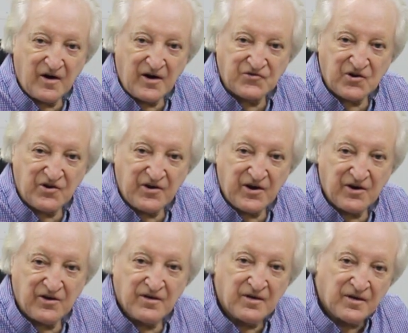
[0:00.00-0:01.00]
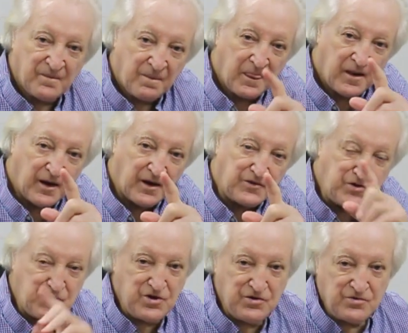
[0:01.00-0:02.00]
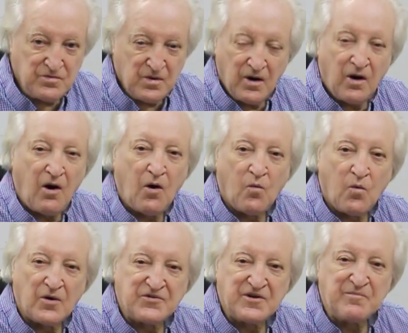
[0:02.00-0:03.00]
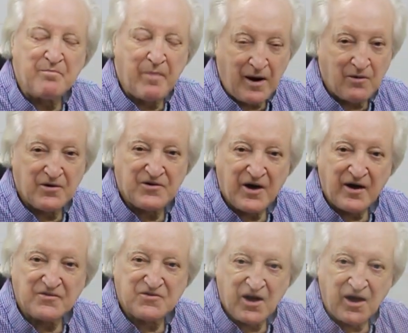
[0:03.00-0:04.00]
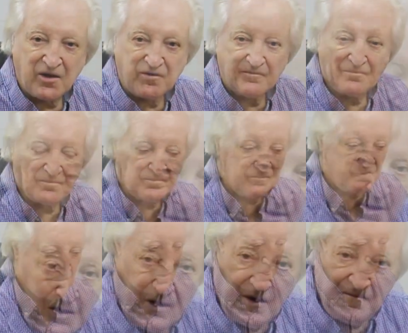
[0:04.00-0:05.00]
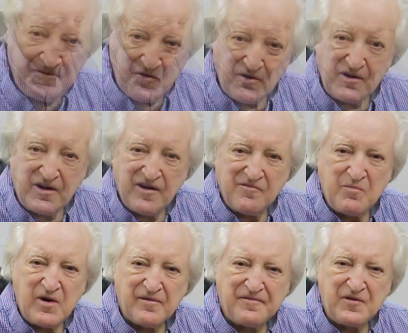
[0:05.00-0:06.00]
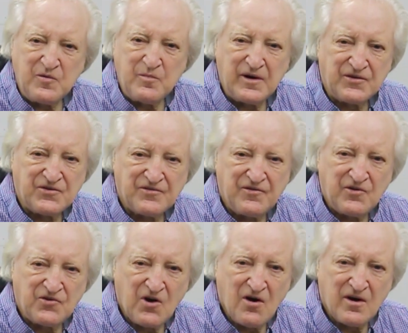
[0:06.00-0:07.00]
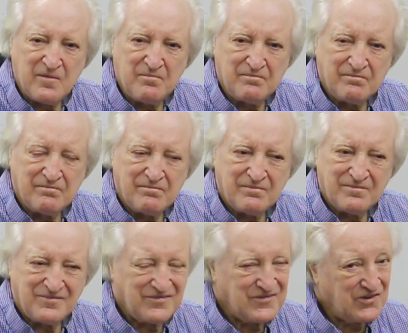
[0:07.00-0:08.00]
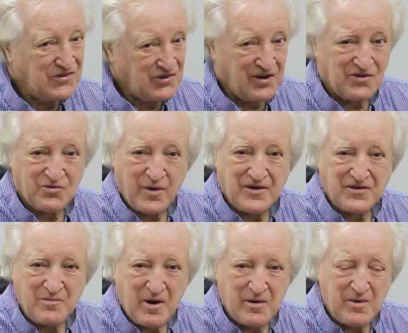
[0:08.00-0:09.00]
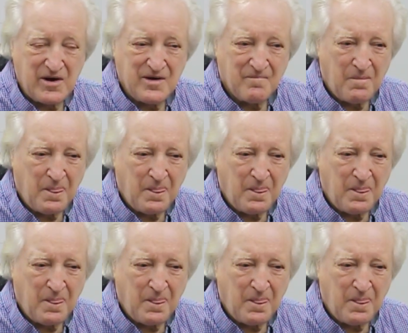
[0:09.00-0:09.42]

Bizard here, and you are watching PowerTech 10. If you could give me a few minutes of your time, 10 or 20 maybe,